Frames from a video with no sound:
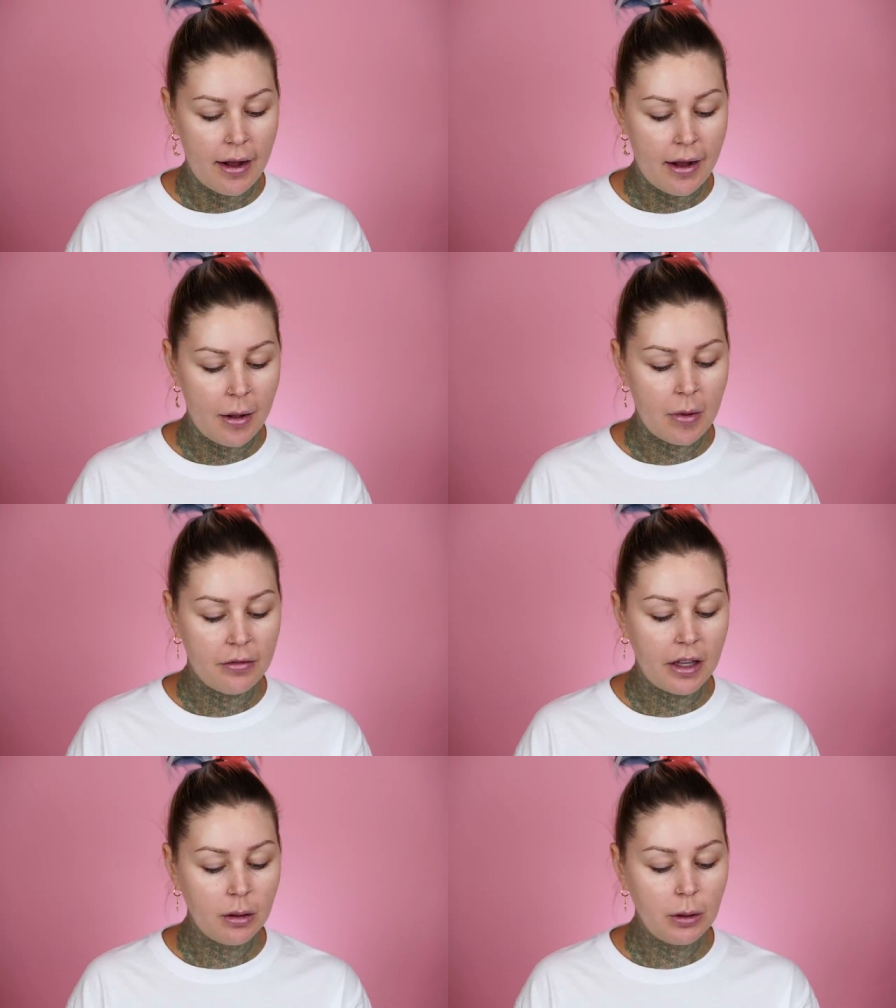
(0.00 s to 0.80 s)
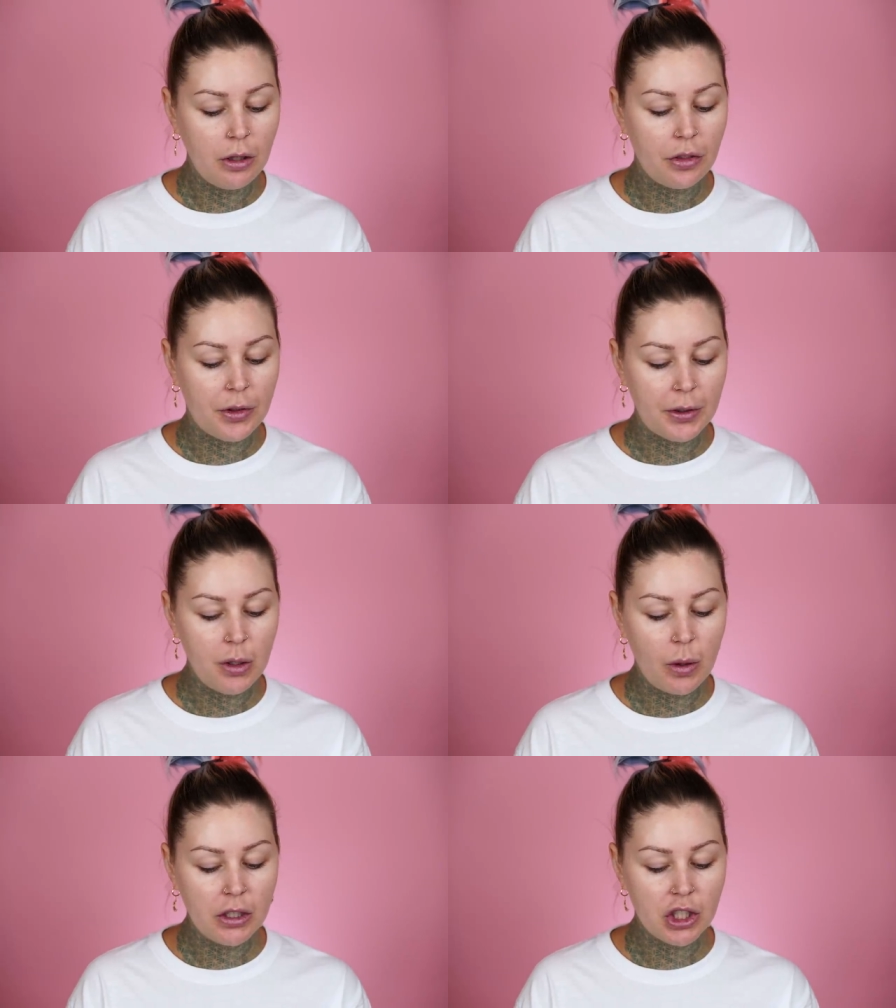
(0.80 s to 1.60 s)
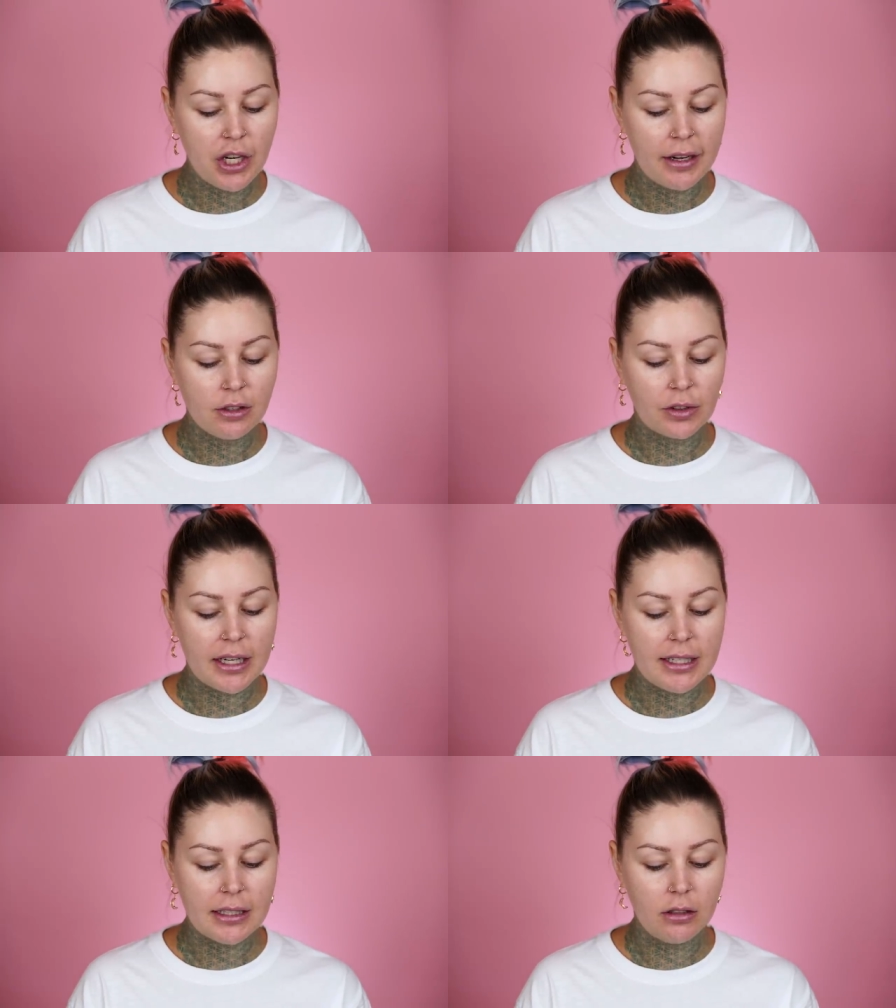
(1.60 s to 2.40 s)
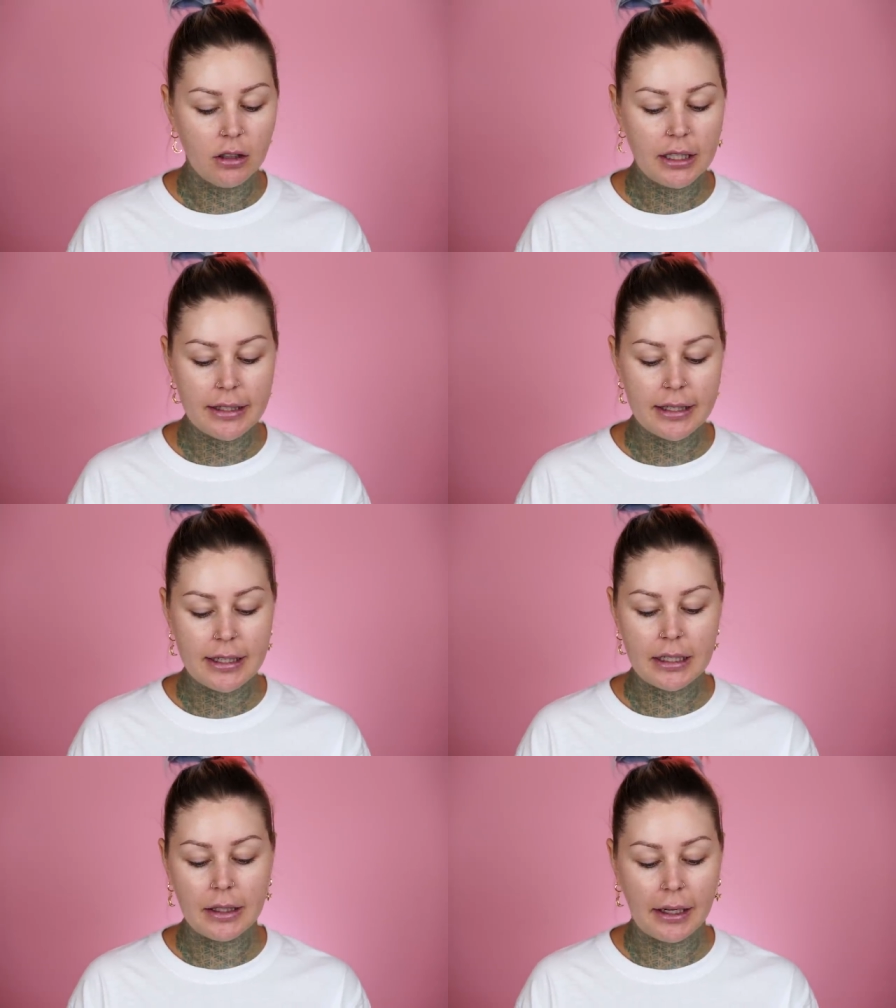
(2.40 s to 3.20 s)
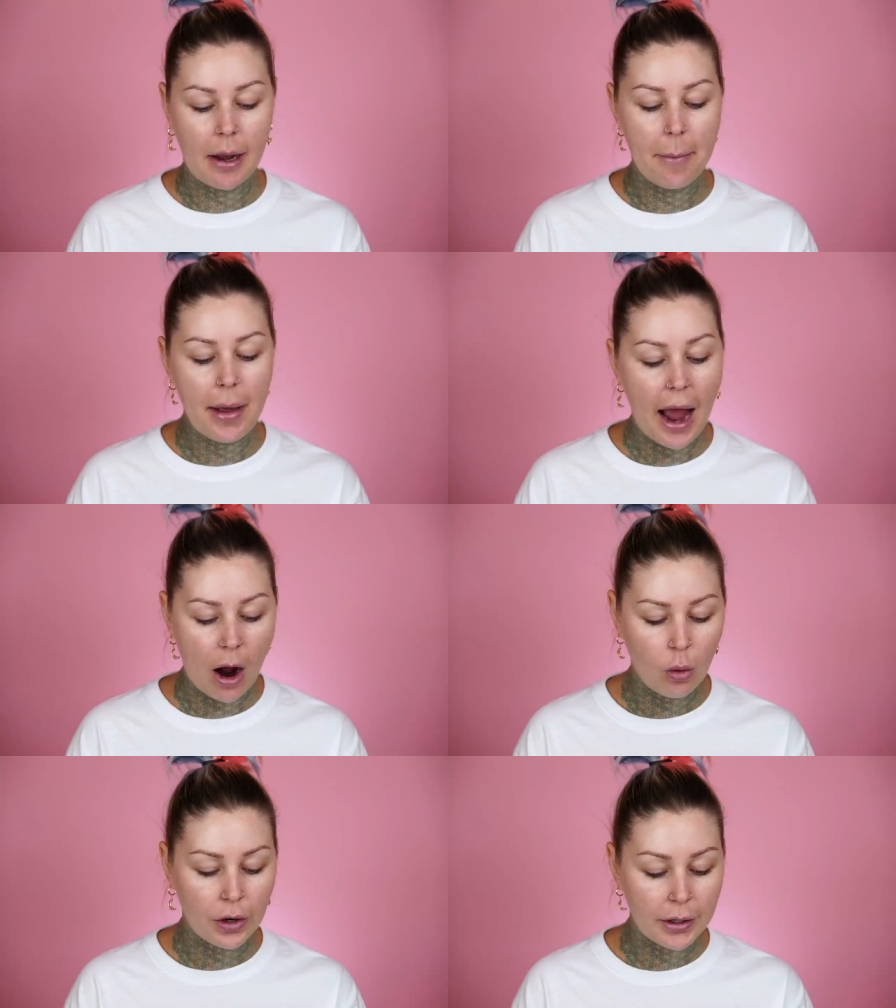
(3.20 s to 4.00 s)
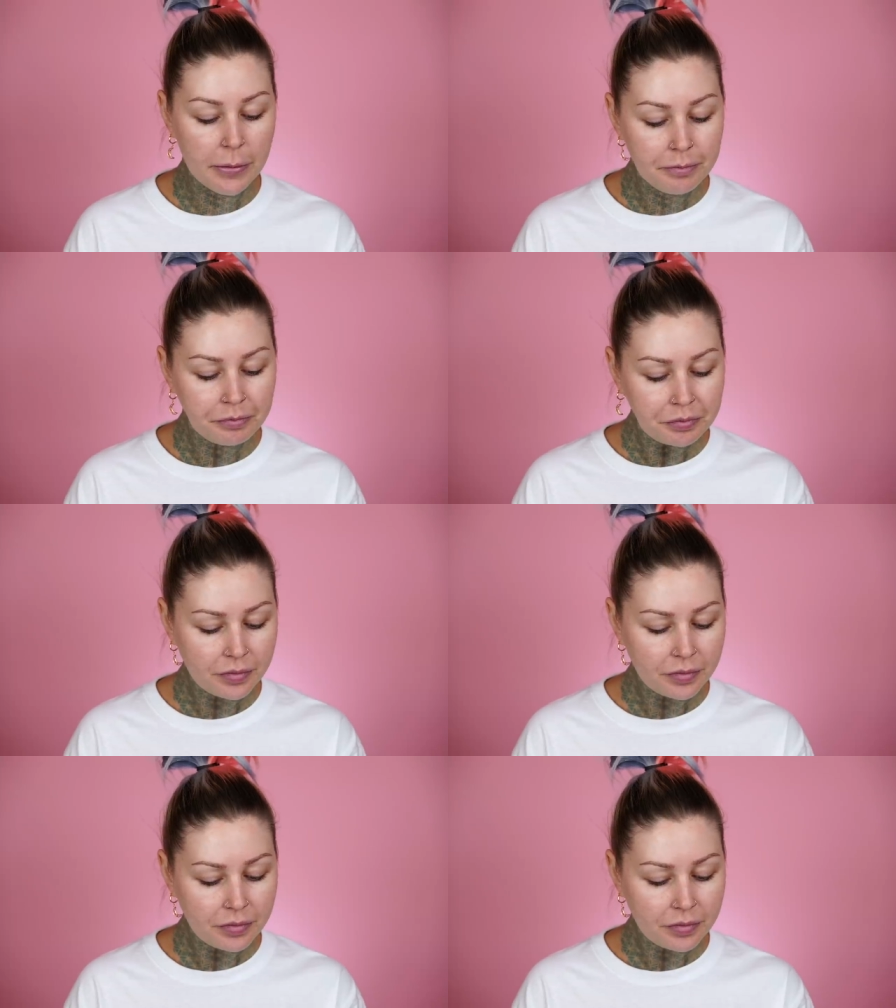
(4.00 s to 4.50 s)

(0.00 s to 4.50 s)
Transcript: Available in 31 shades for ideal concealing power.